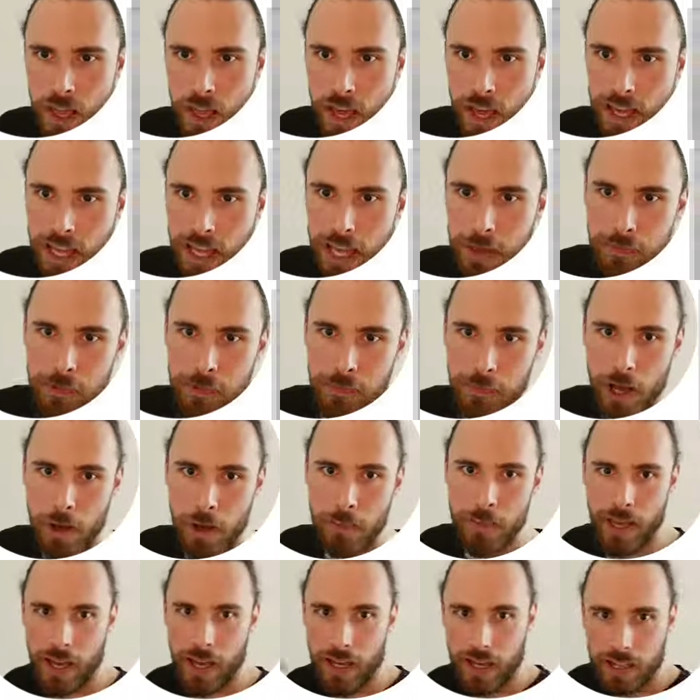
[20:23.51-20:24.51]
And keep them
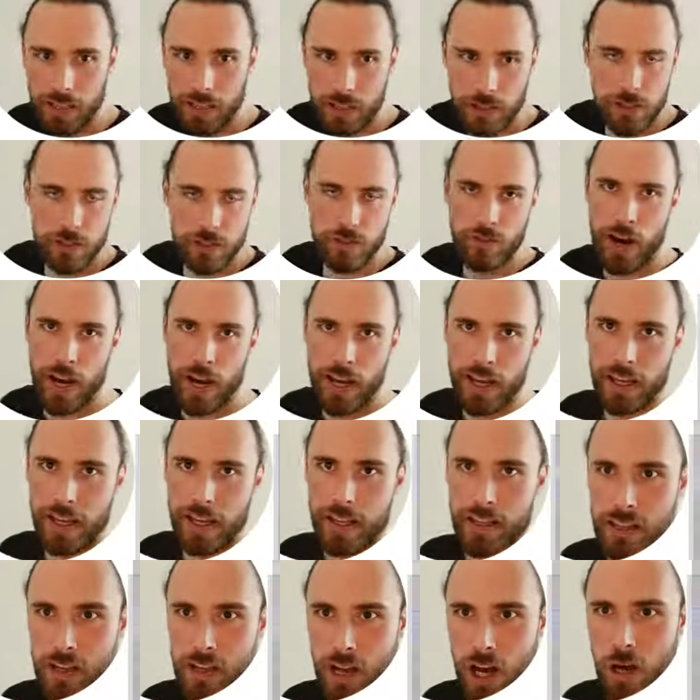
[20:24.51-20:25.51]
coming. I can just drag
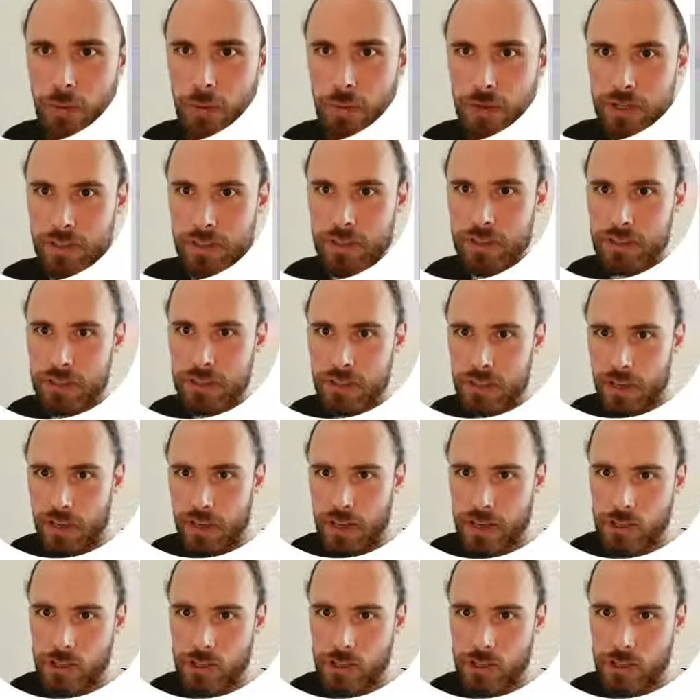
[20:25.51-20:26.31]
in comments.